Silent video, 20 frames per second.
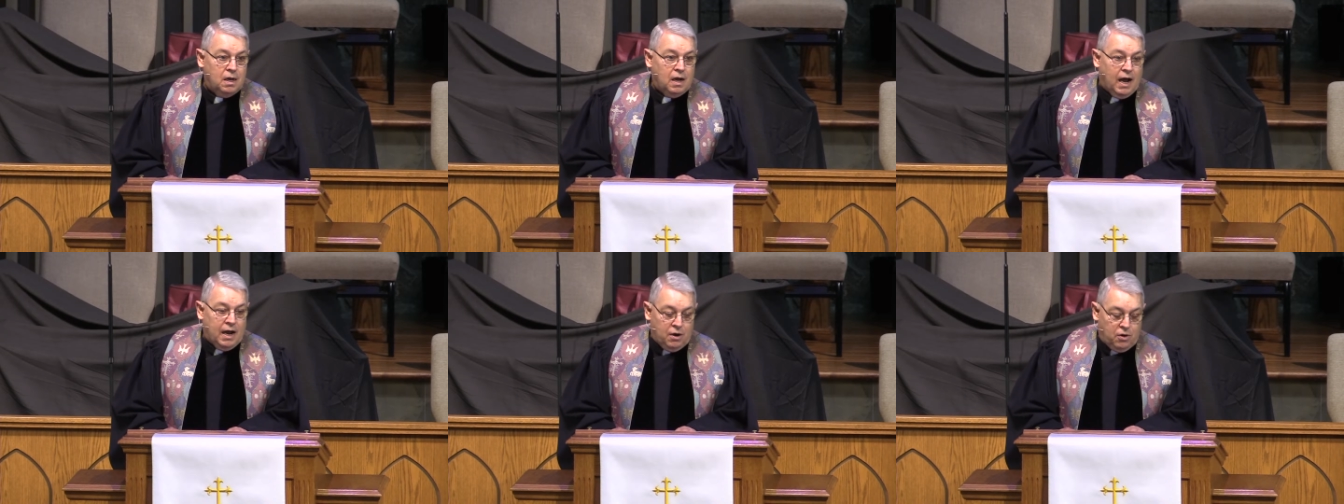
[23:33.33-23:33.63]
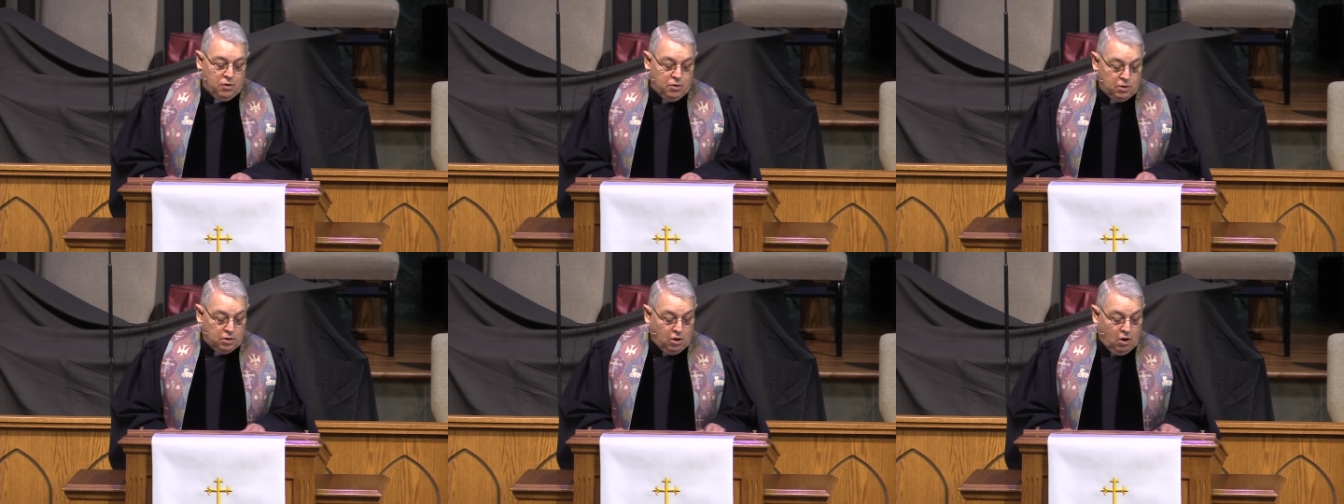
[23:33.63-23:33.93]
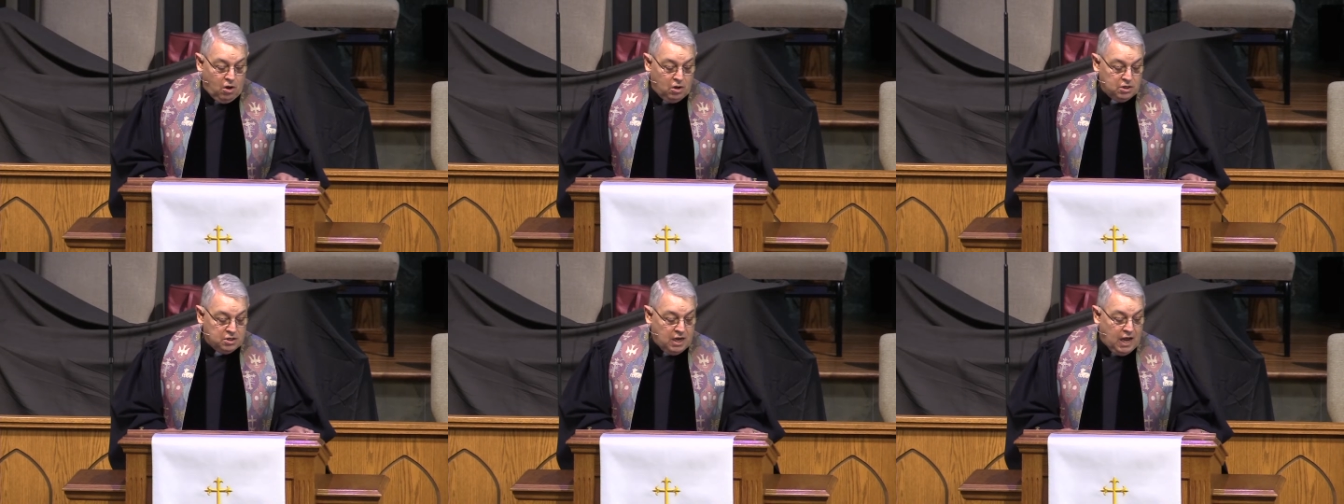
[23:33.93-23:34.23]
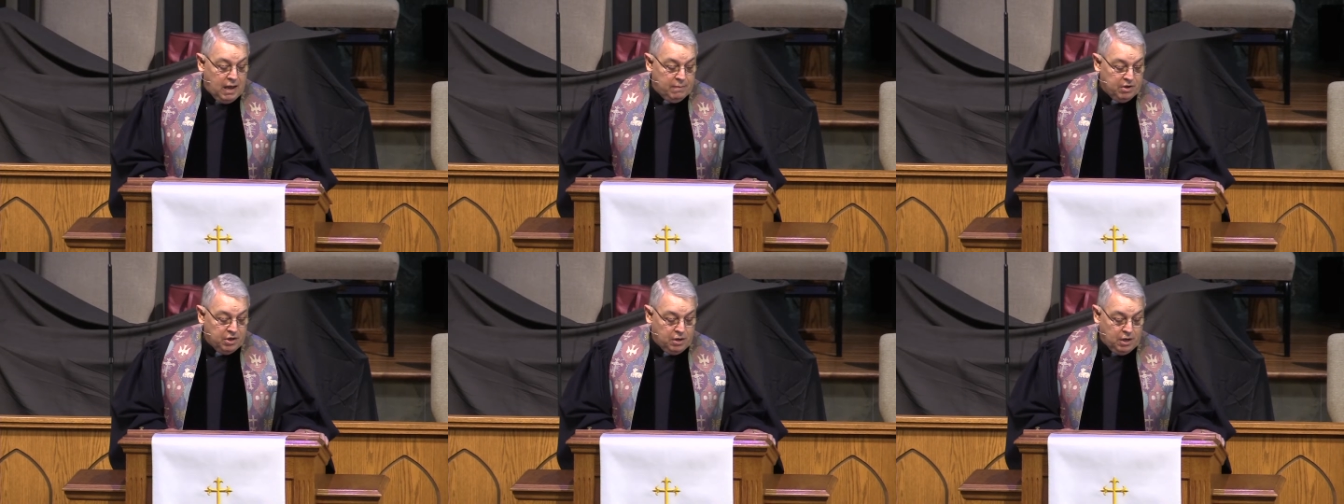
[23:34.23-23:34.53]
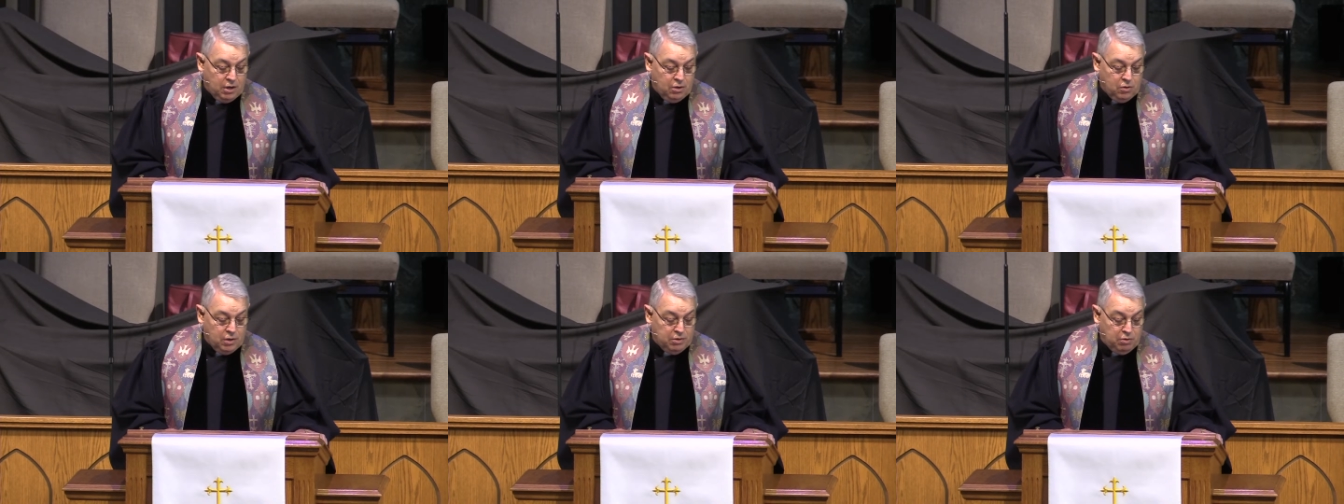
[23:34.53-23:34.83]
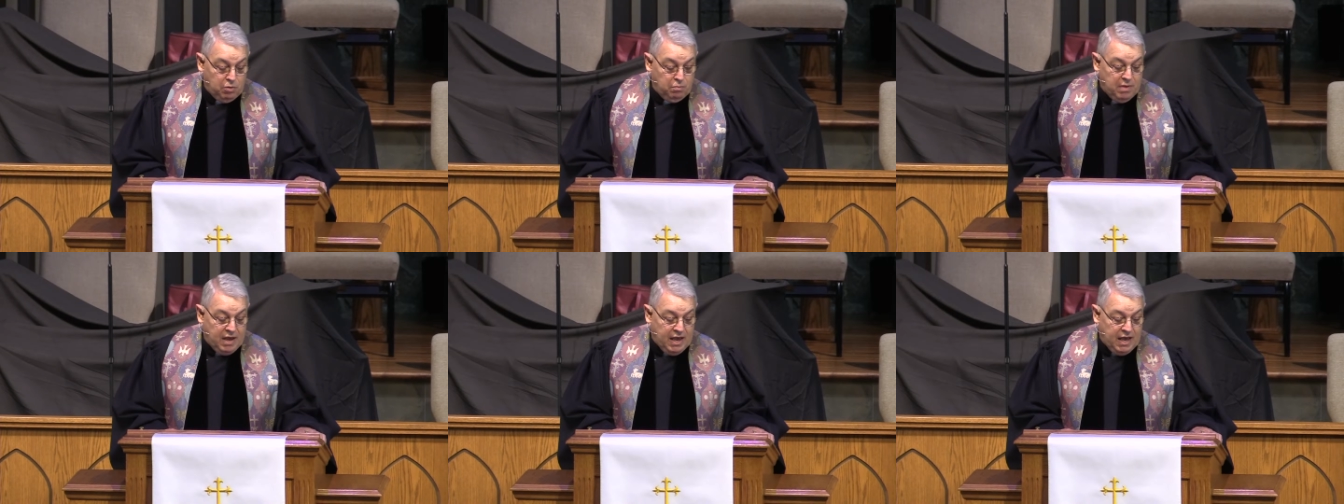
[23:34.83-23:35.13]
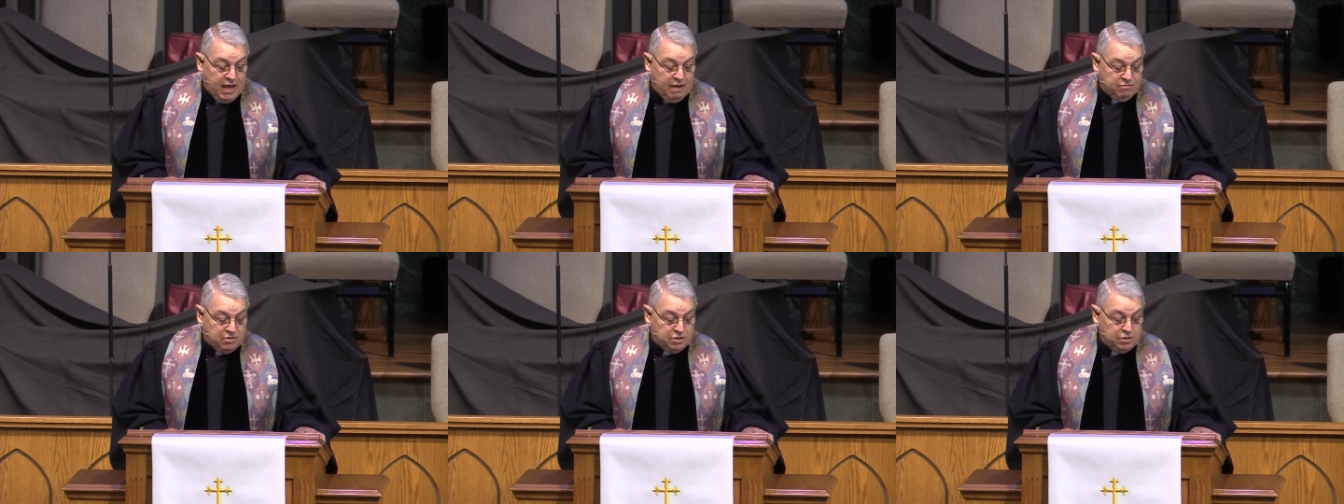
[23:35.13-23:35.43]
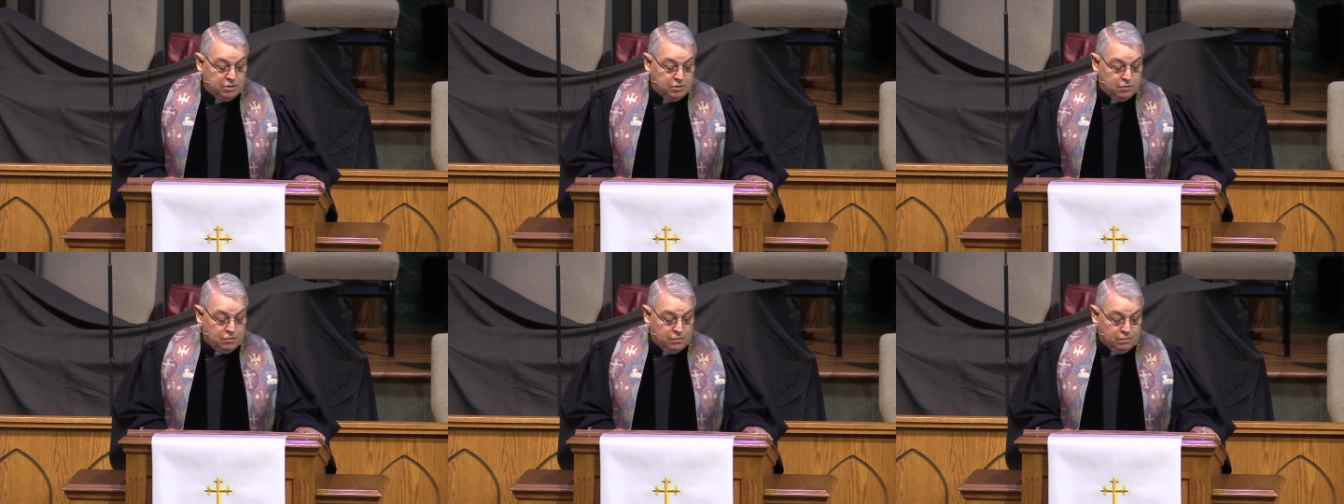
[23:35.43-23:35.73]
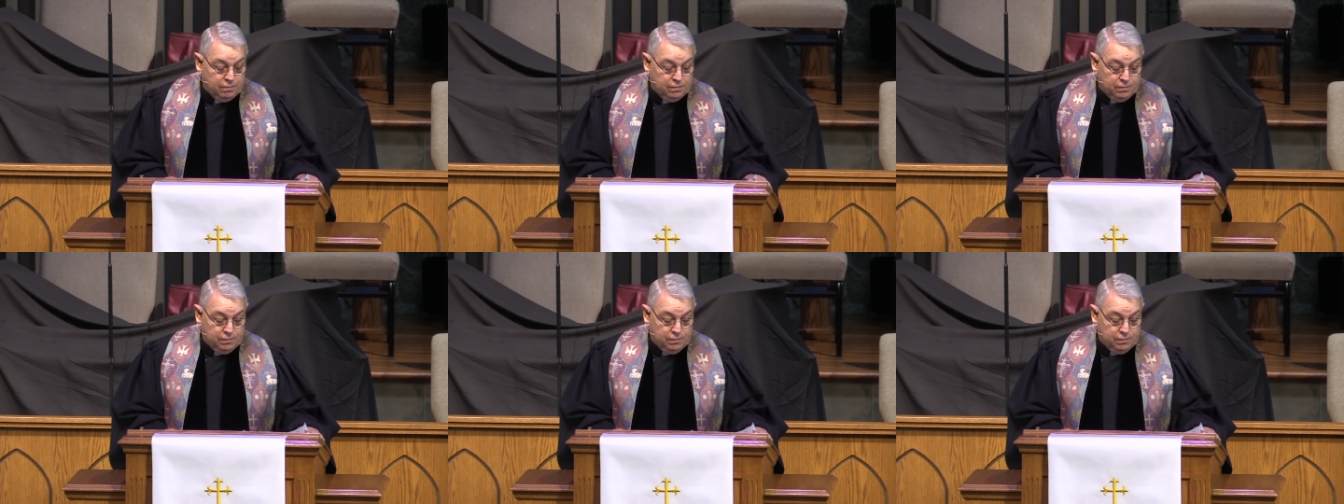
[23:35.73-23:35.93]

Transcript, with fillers: I heard long time ago, and you may have too,